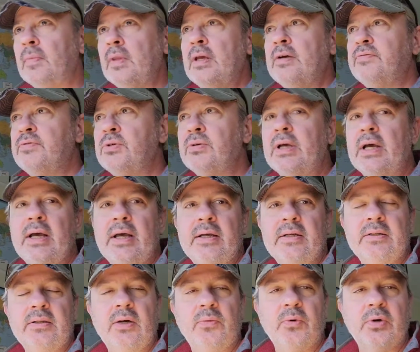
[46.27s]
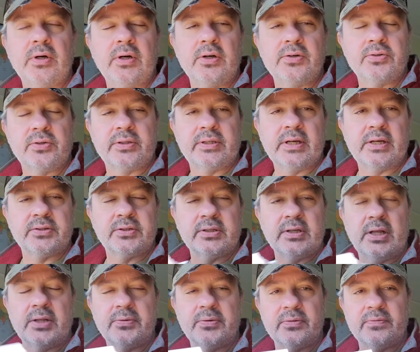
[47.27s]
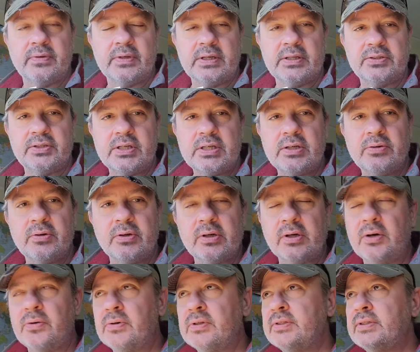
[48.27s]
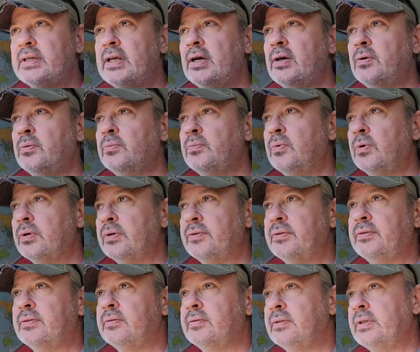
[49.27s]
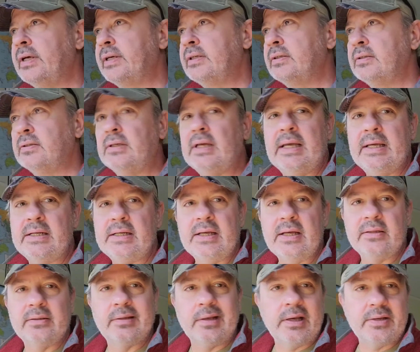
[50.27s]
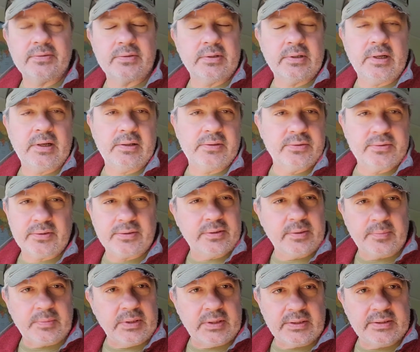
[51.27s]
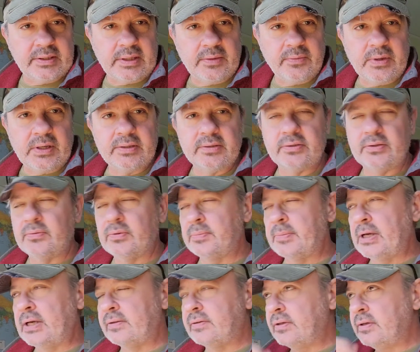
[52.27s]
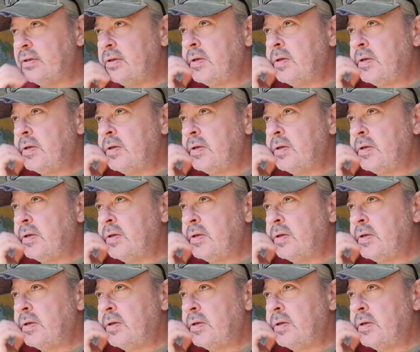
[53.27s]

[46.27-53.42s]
if you got a $100,000 advance a year ago, it's now worth like $88,000 or something like that, right? Do the math.